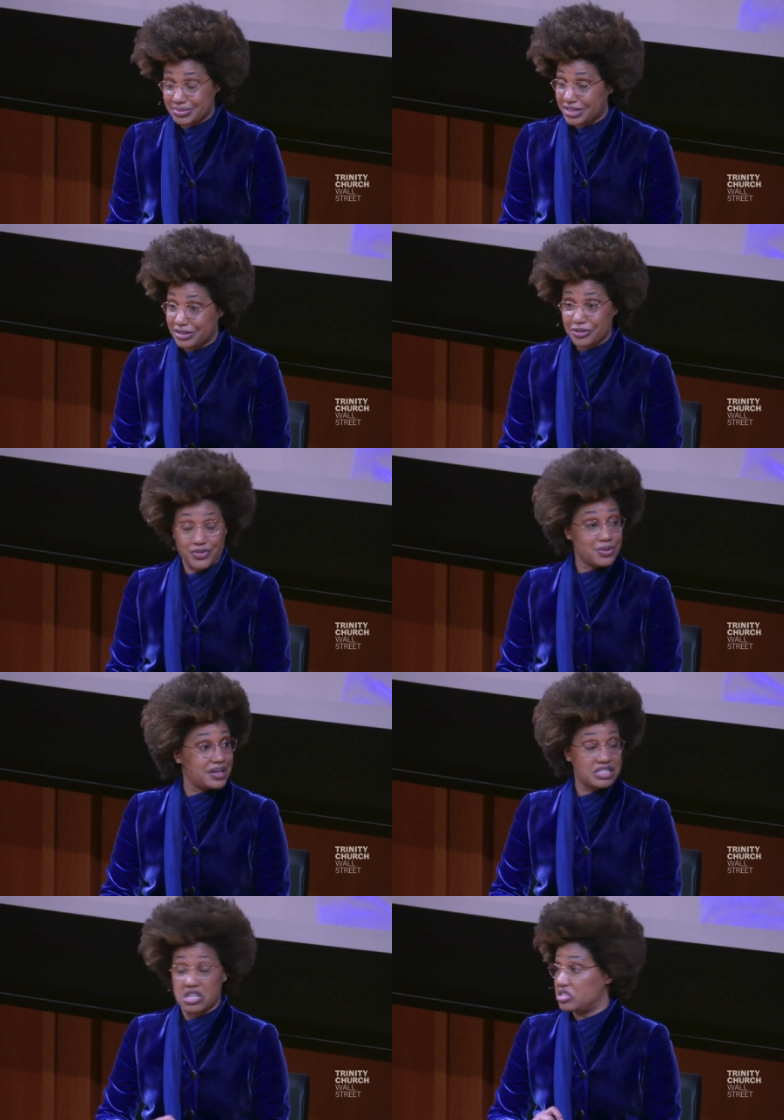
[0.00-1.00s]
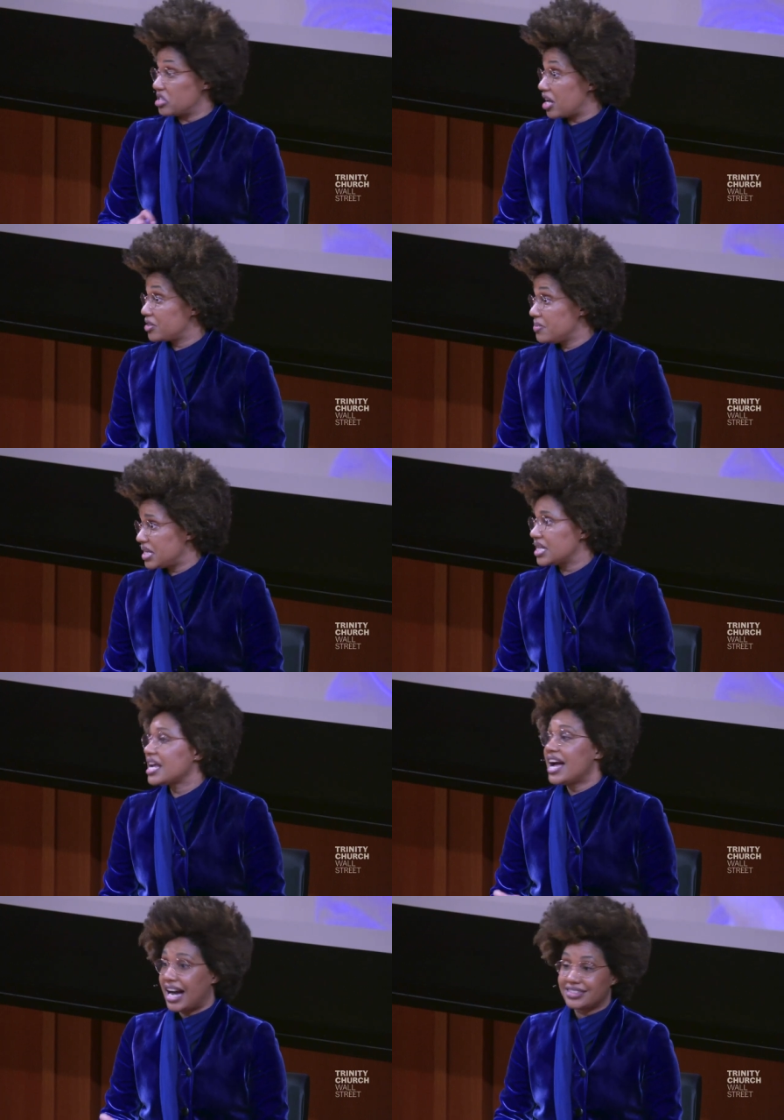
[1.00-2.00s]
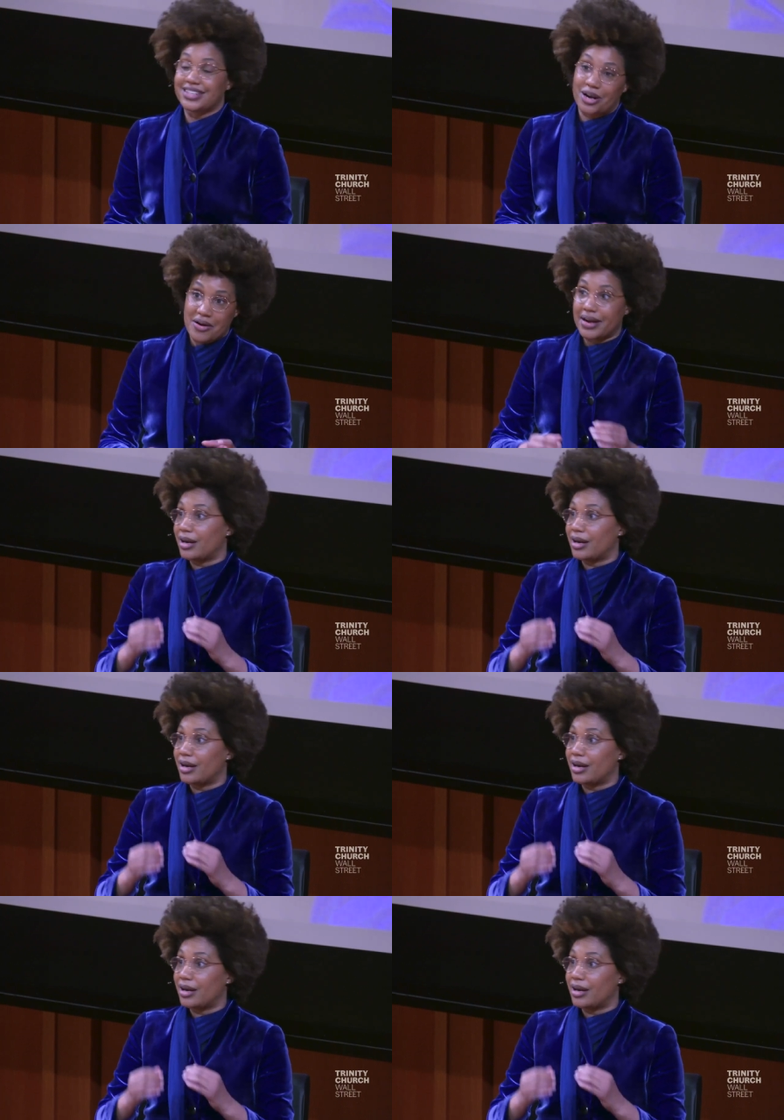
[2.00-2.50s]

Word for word: interview right. us and document right. it, I said, all right,